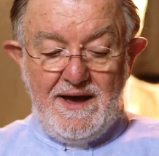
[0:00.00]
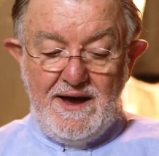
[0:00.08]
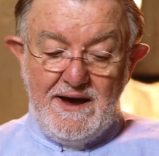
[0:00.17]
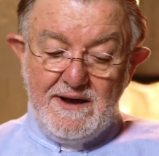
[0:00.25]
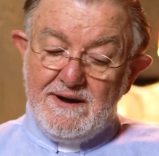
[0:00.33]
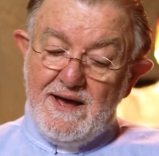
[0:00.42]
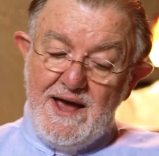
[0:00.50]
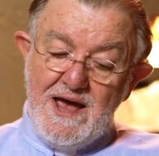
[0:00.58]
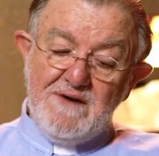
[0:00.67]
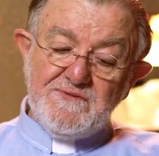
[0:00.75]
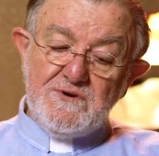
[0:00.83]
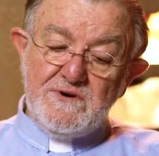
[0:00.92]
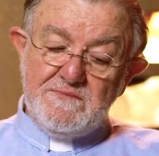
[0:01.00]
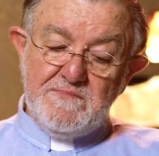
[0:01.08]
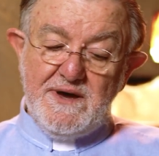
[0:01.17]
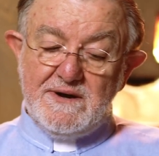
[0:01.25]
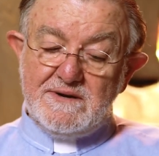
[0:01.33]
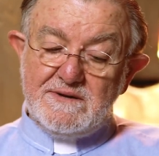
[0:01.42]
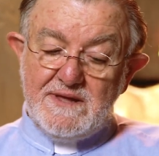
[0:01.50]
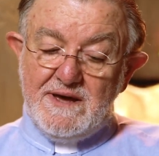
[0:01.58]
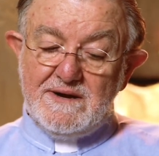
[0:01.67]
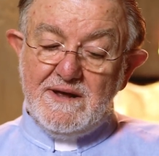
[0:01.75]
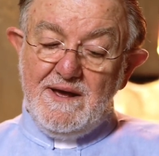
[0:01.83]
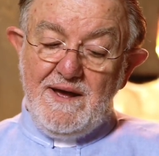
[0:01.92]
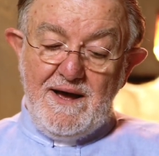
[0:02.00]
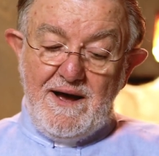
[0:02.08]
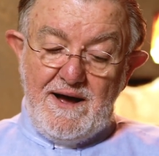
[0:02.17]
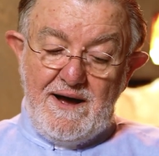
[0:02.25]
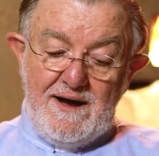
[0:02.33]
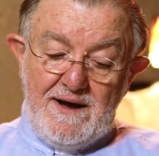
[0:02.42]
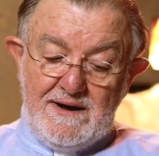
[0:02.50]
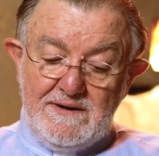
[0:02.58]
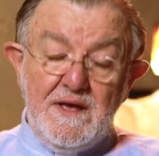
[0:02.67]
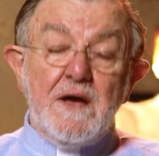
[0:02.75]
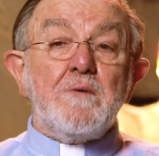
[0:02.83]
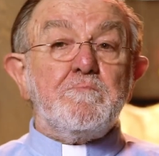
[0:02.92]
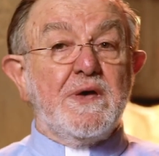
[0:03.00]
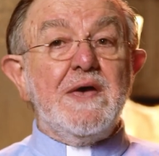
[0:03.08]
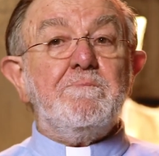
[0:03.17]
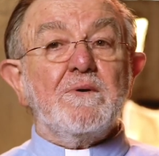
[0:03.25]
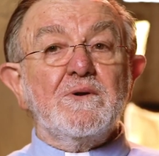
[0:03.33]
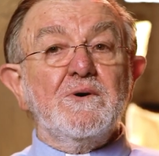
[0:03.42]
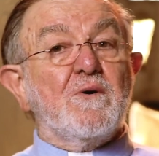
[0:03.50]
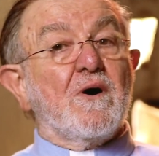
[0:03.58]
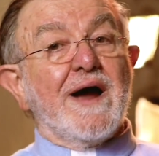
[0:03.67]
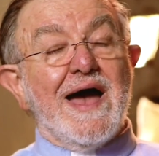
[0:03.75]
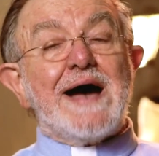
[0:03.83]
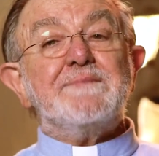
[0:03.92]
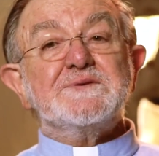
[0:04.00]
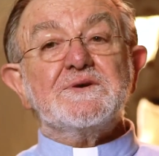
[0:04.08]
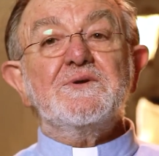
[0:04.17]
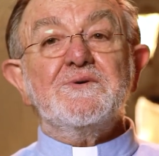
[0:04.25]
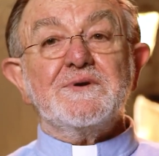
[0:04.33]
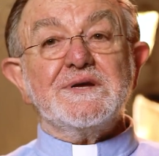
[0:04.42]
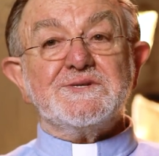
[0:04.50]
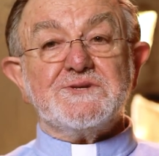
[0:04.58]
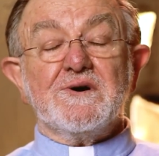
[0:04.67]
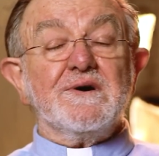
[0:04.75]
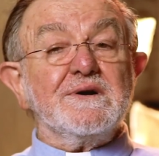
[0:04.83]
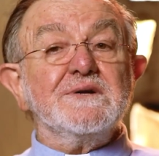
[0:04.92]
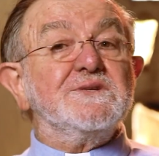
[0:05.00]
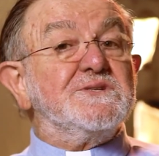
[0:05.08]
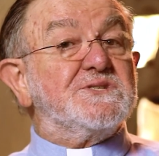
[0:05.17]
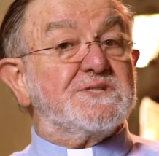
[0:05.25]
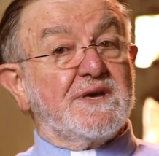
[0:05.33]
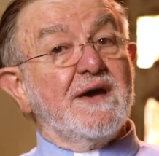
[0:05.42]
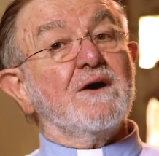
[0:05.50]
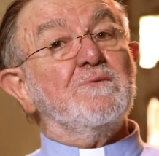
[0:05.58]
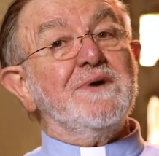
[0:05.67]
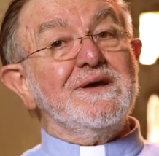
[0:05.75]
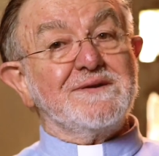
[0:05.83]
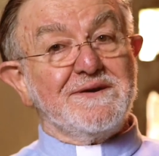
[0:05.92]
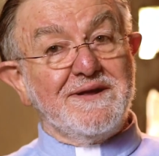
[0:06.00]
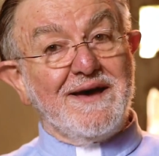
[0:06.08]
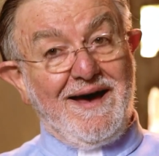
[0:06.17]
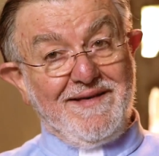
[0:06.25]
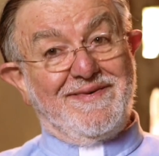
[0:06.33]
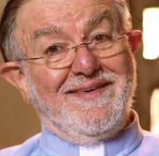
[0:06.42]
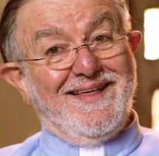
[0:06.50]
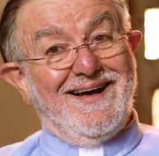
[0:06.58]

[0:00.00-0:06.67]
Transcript: And I have to admit that people who are absolutely certain scare me to death.